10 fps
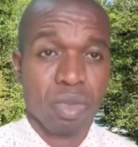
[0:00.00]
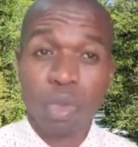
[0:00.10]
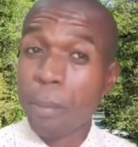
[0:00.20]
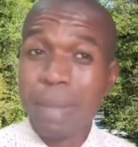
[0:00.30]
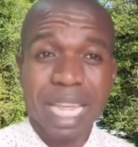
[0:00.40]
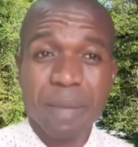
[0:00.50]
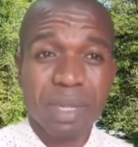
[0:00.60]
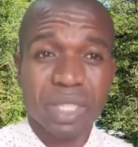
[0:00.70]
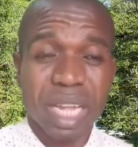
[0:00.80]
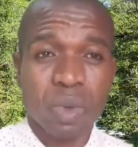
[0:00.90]
Don't make a
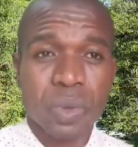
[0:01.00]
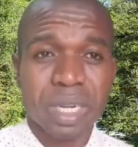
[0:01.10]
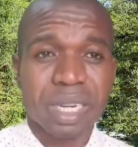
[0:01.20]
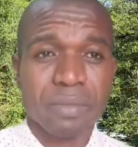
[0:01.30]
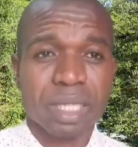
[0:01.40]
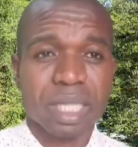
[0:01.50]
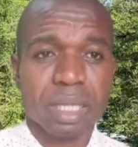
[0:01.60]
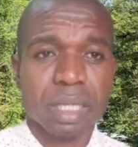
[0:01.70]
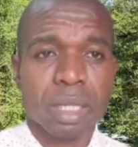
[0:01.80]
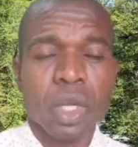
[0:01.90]
mistake you will regret for
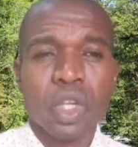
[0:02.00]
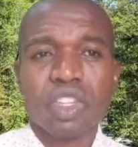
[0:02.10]
eternity.